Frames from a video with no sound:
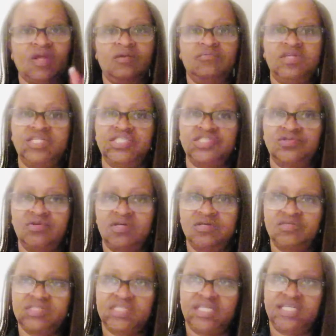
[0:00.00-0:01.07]
Went into
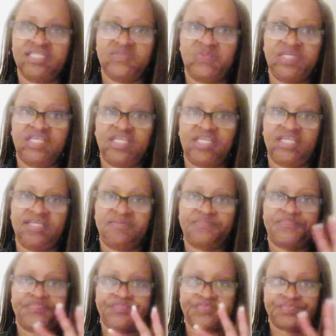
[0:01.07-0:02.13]
Kroger's last
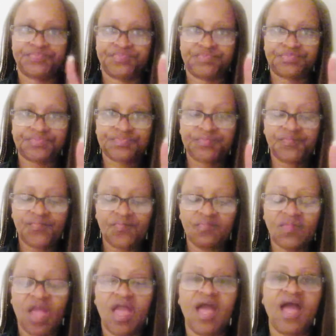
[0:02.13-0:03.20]
weekend.
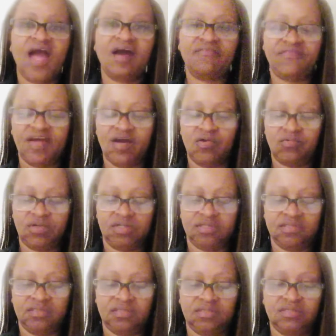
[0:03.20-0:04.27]
I found
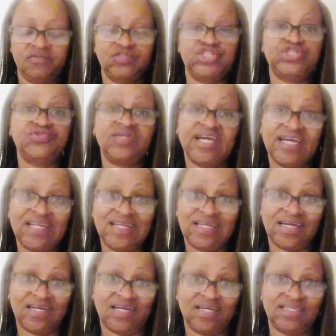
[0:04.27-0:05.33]
one.
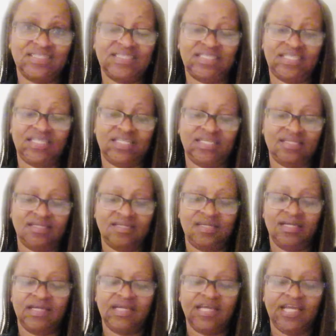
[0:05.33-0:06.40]
$2.99 seeded.
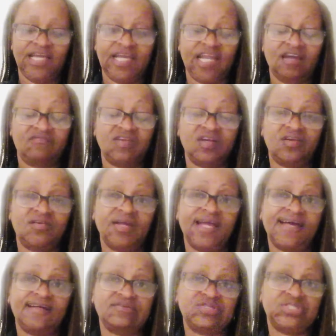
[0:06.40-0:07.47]
And I've learned
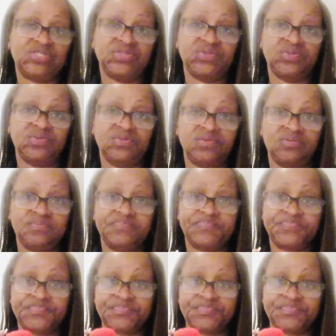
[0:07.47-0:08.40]
how to